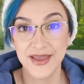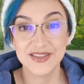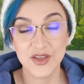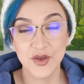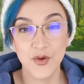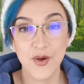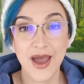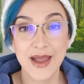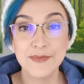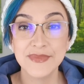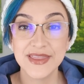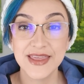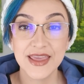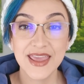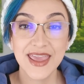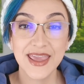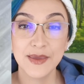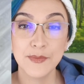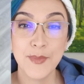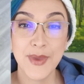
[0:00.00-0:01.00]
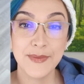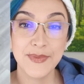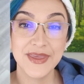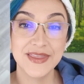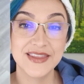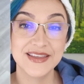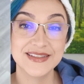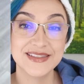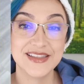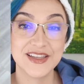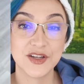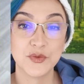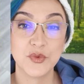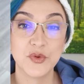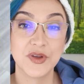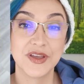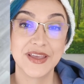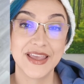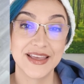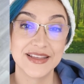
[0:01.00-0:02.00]
So I'm thinking maybe this year
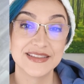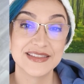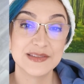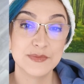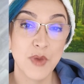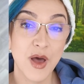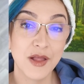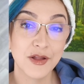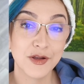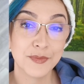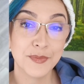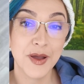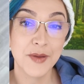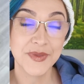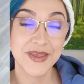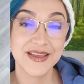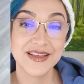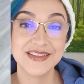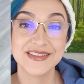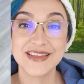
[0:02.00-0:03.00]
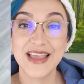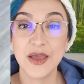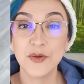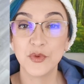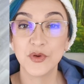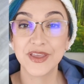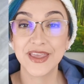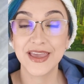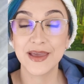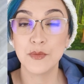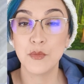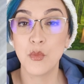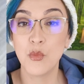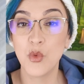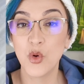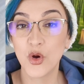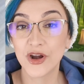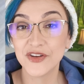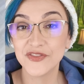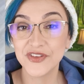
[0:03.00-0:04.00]
we'll get smaller pumpkins and we'll get
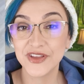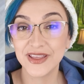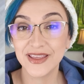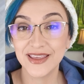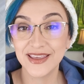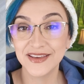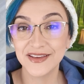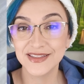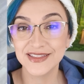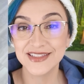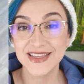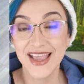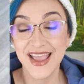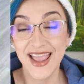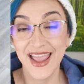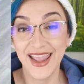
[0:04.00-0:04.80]
more of a yield.